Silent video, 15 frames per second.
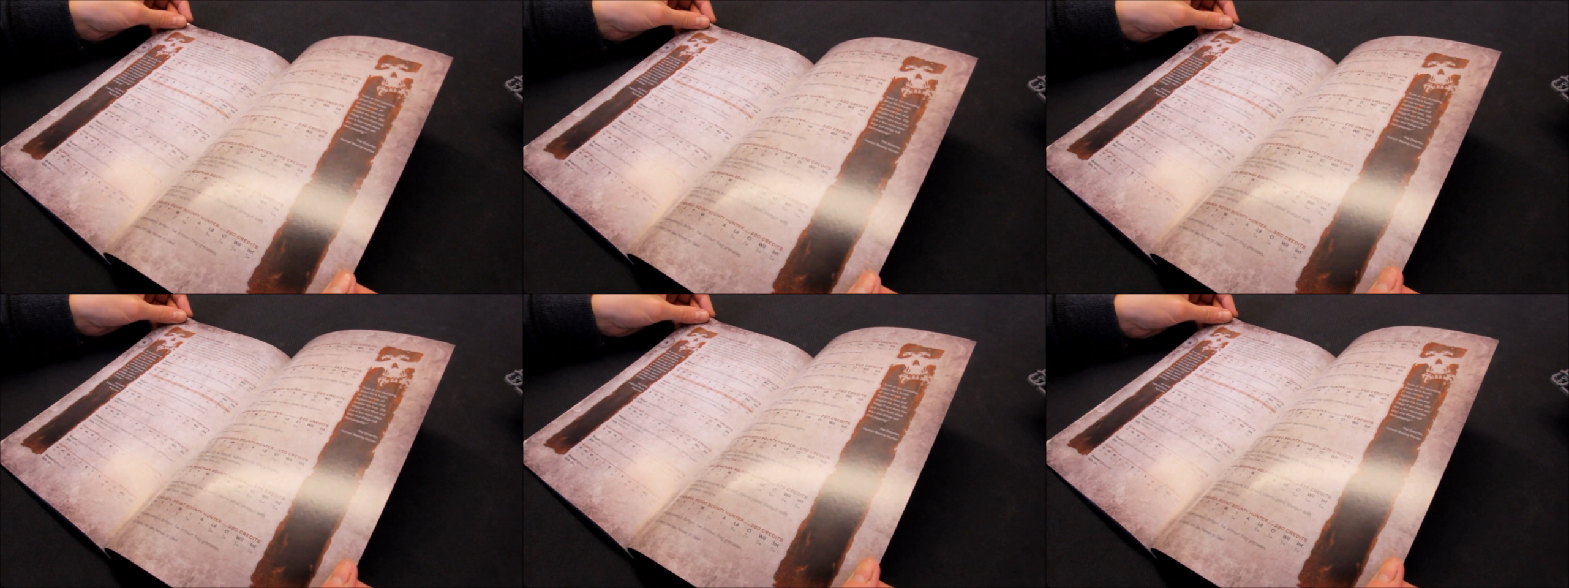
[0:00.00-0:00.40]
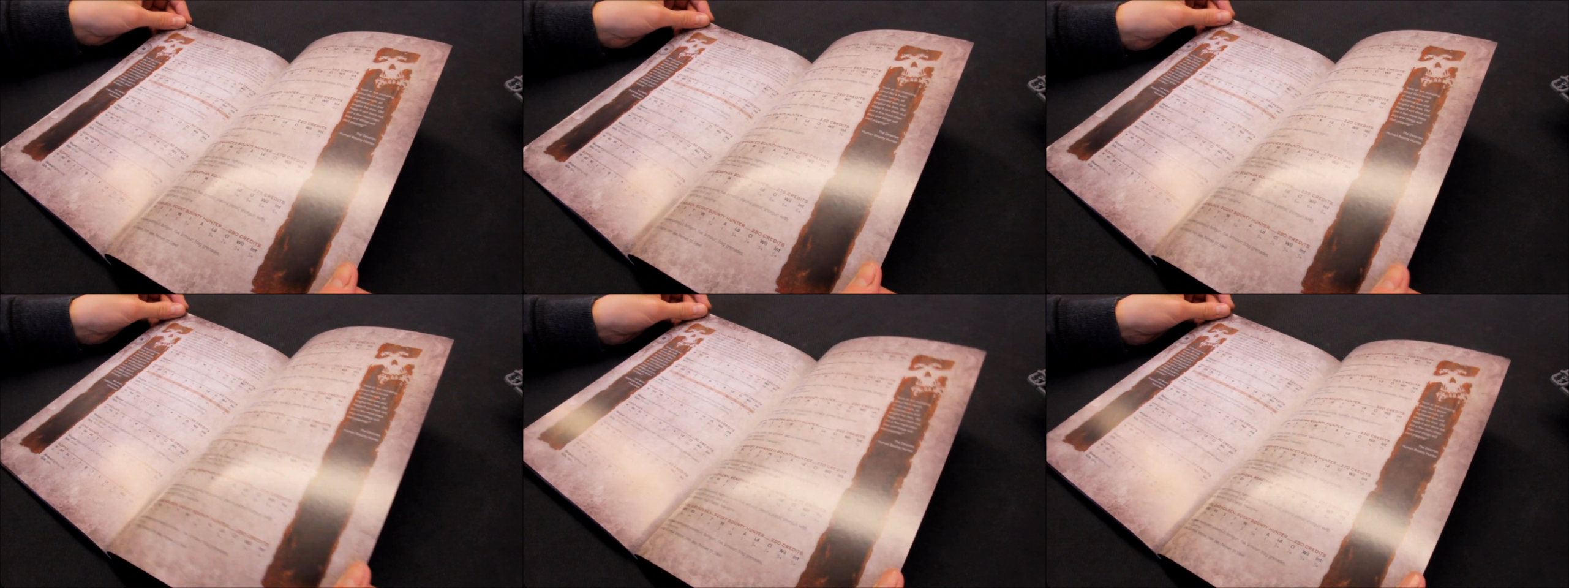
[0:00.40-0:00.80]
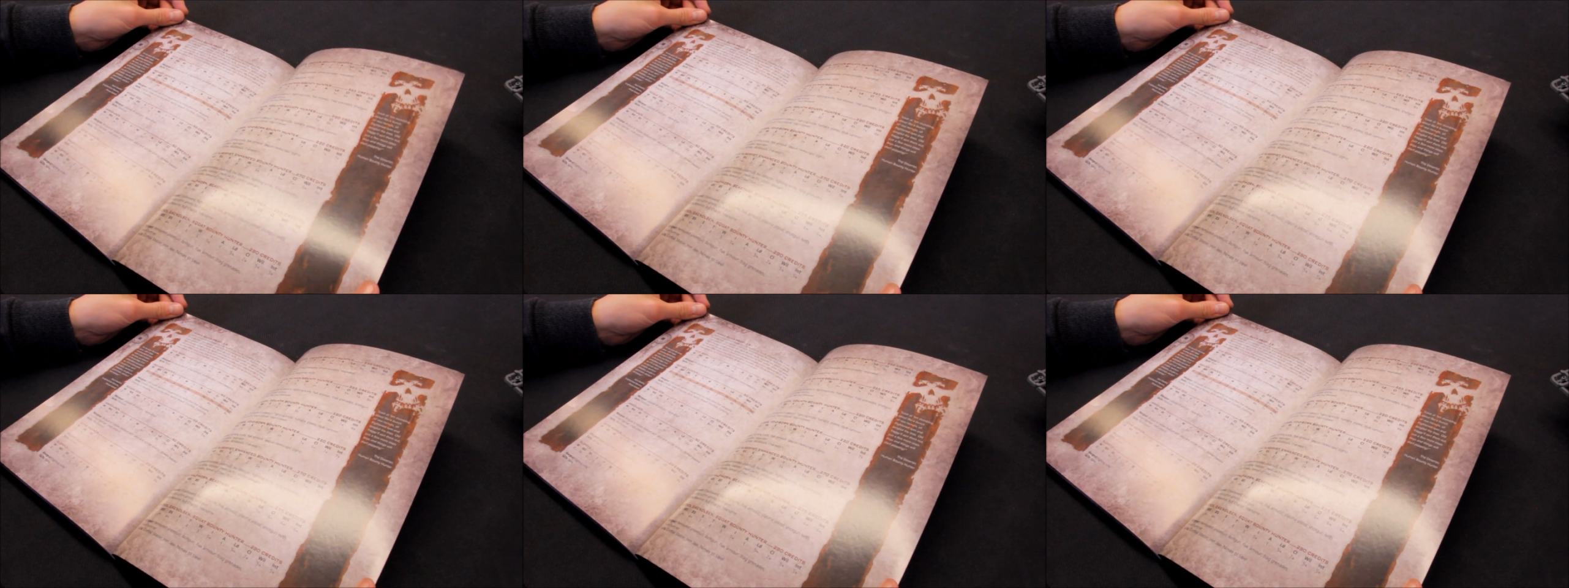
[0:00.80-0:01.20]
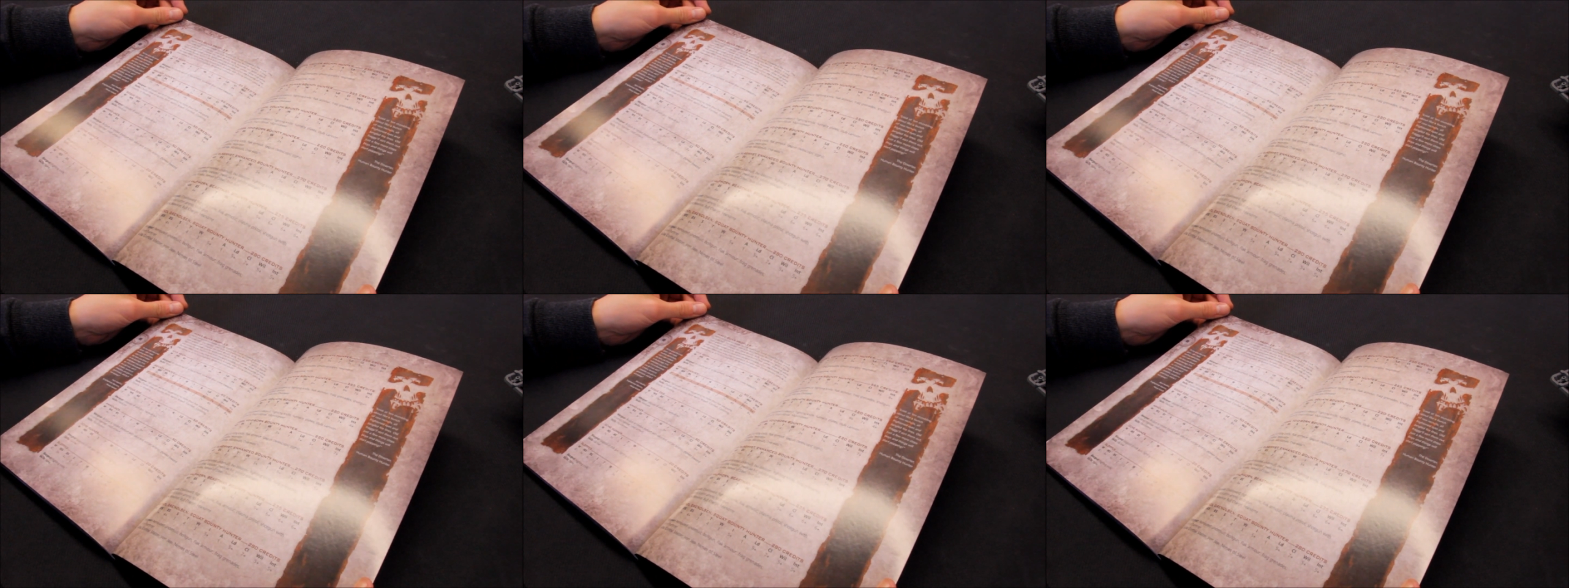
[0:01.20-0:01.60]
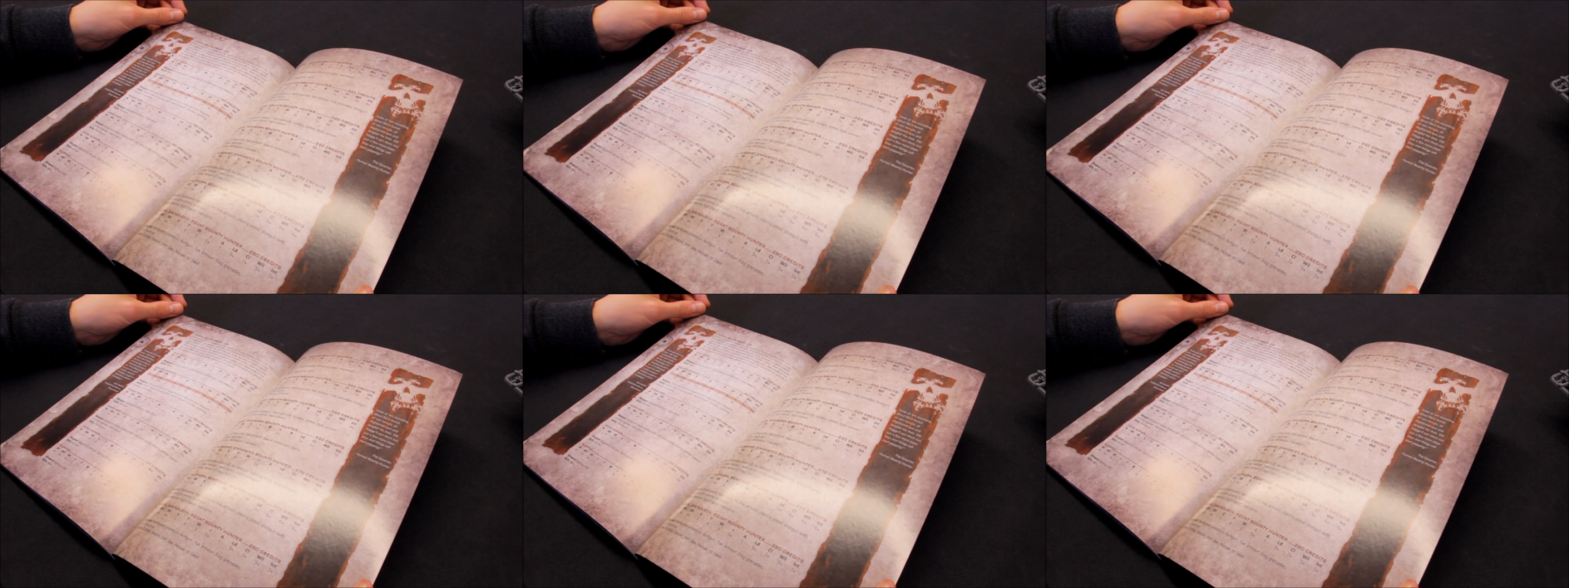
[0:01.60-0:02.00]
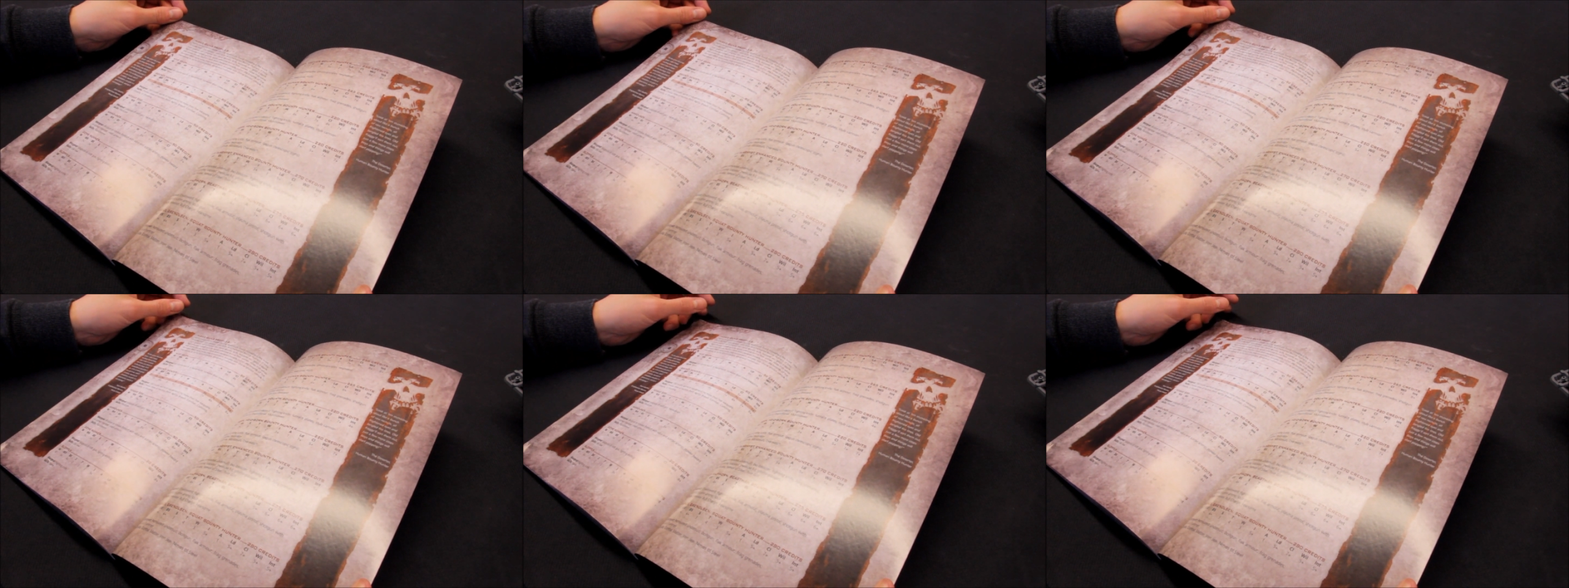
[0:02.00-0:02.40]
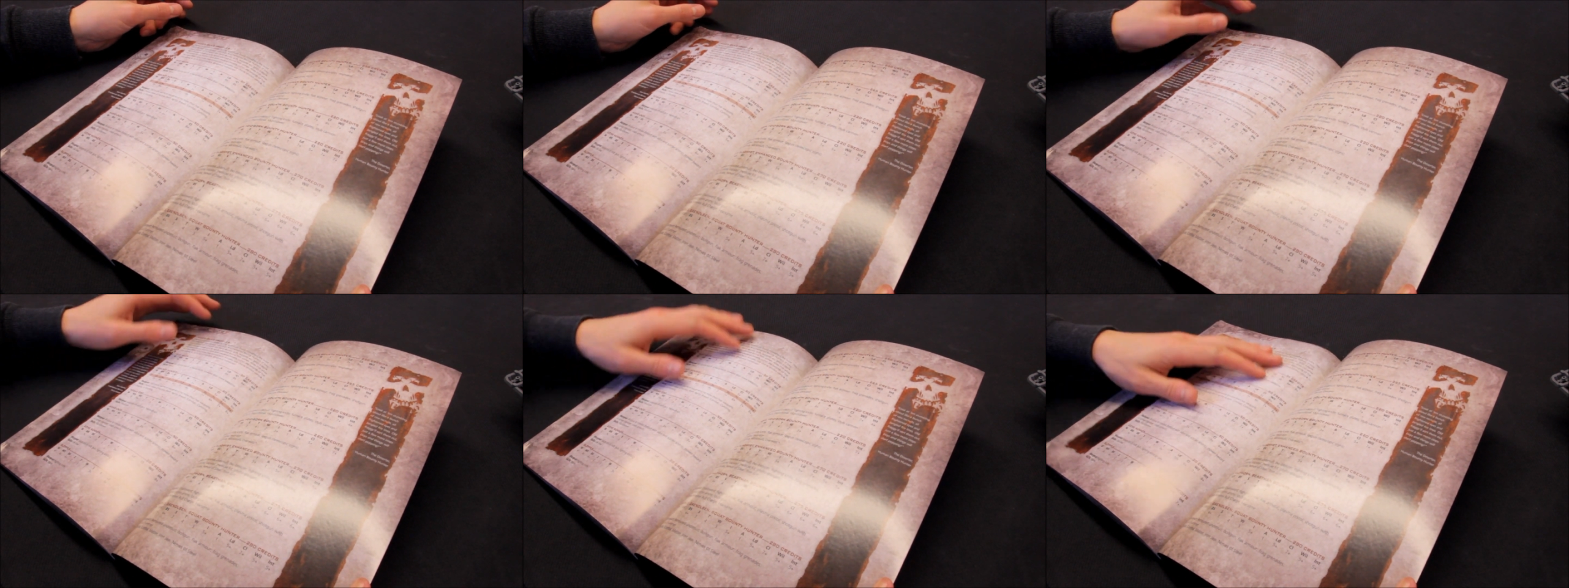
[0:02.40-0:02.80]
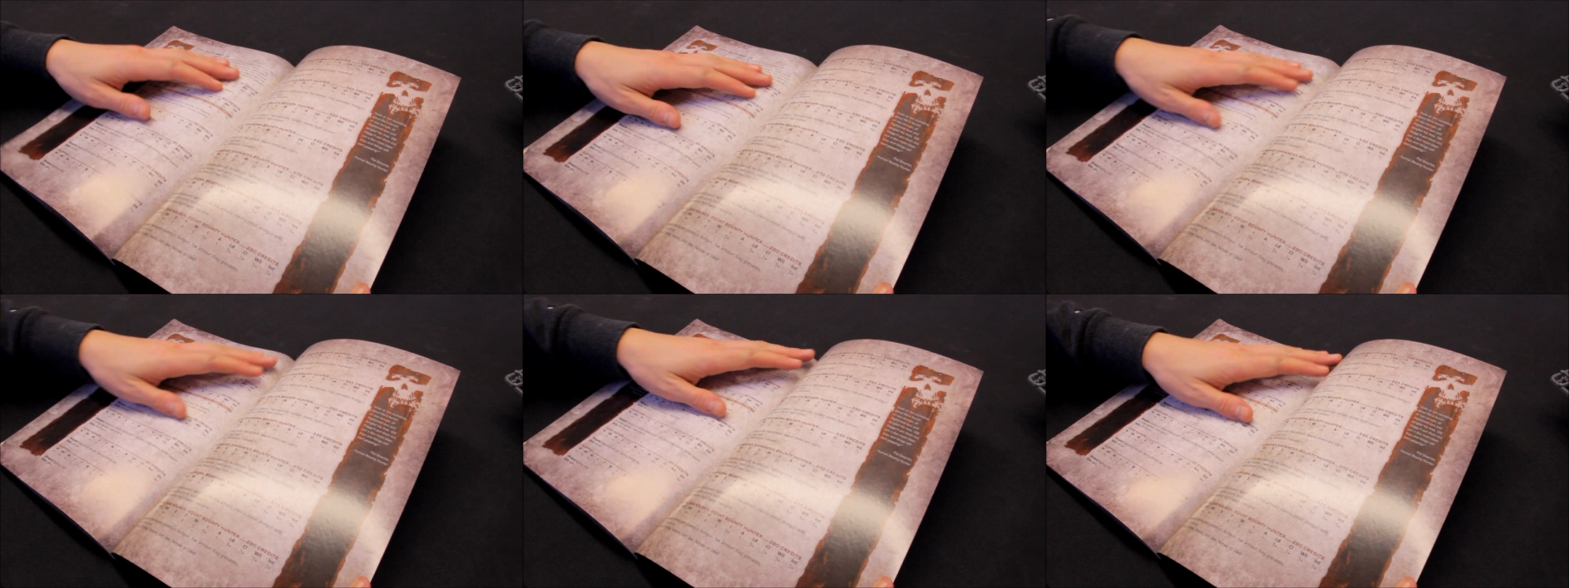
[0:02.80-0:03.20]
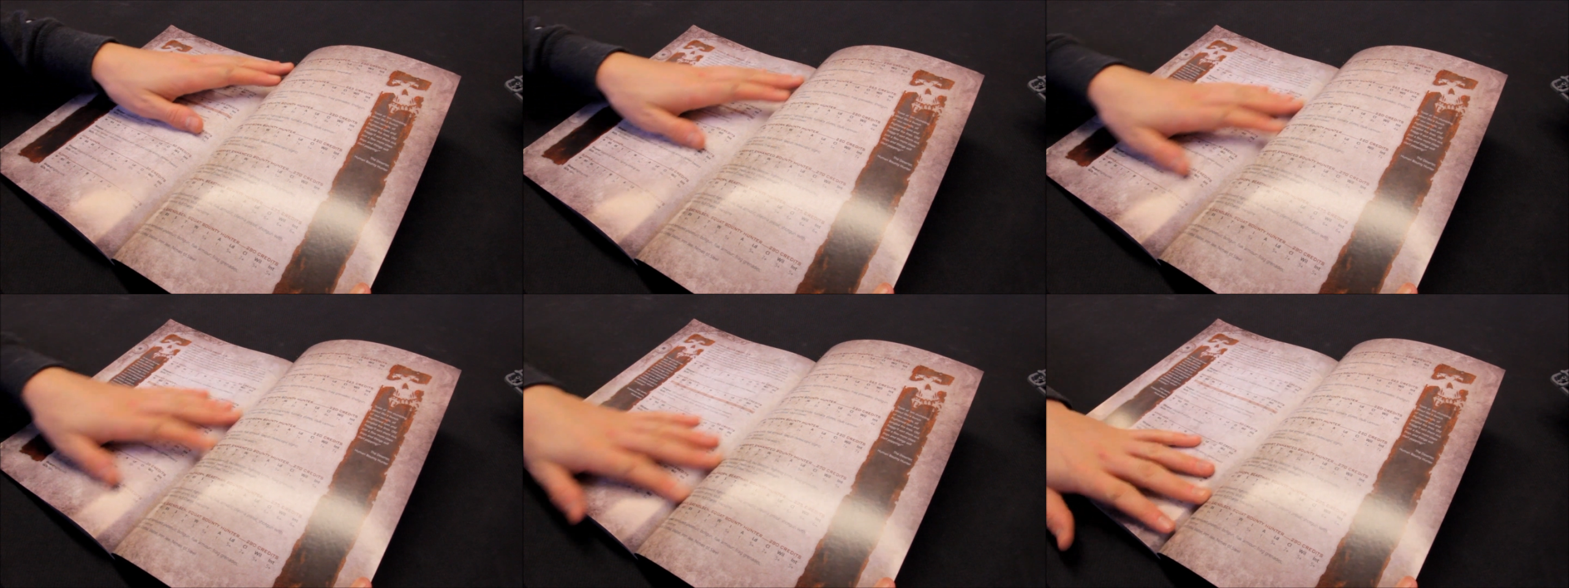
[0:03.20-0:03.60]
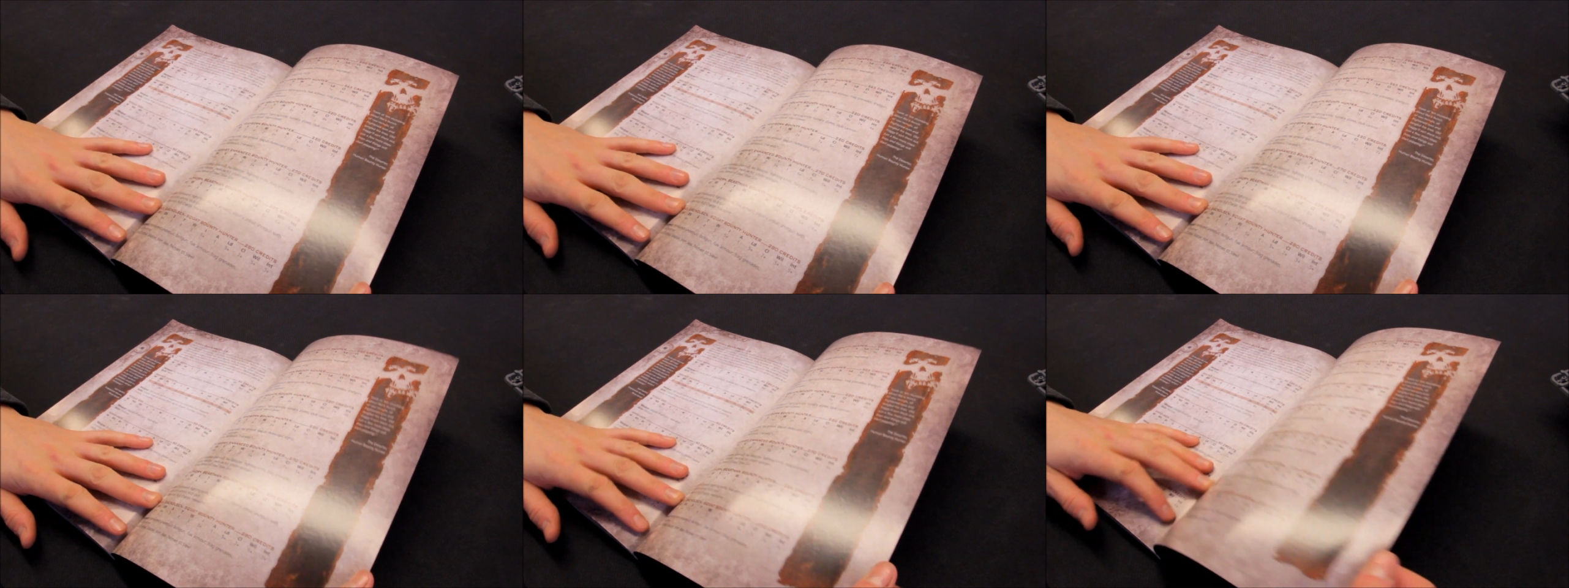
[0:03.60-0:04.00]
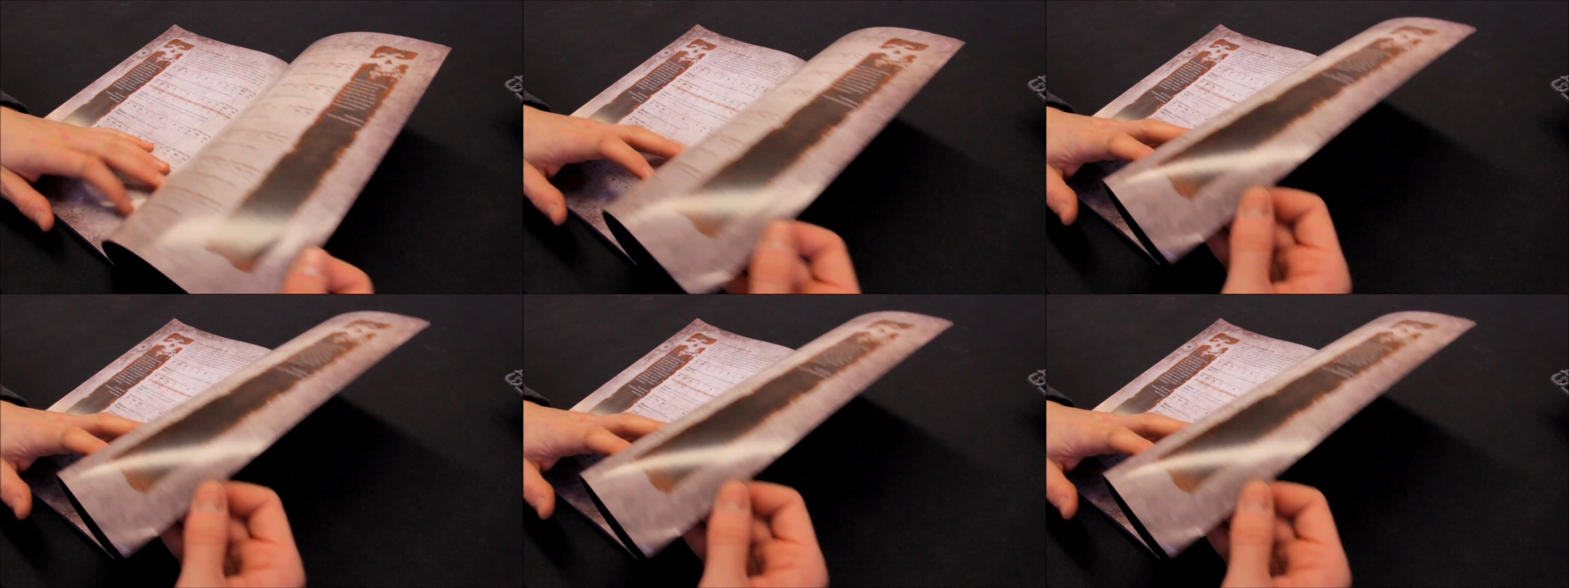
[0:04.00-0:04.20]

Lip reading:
[unreadable: no face in view]